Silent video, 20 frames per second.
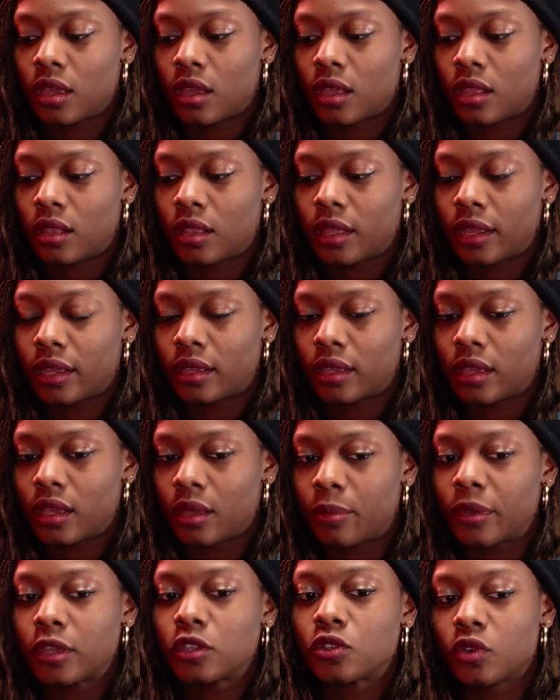uh, like
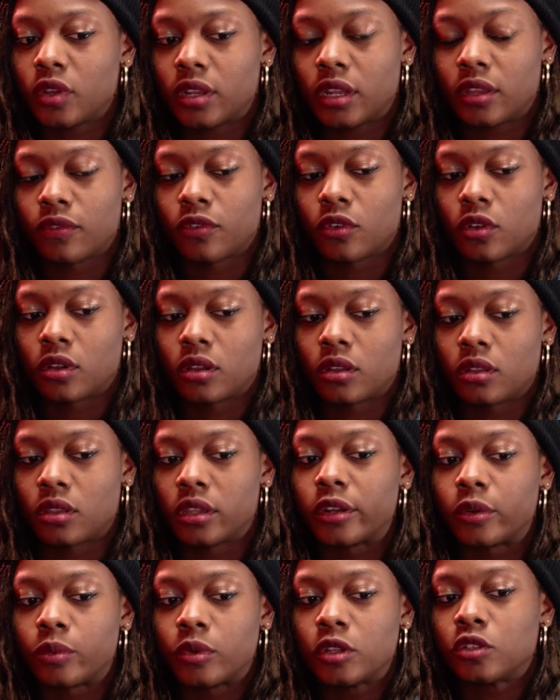a big screening for
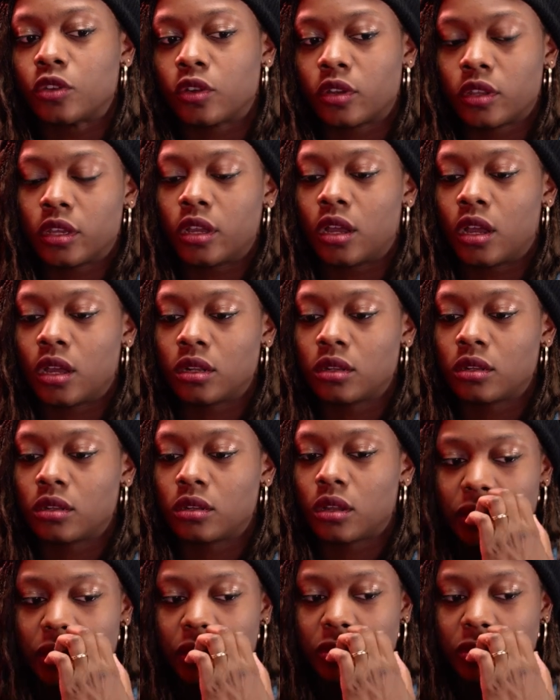Little Woods early on.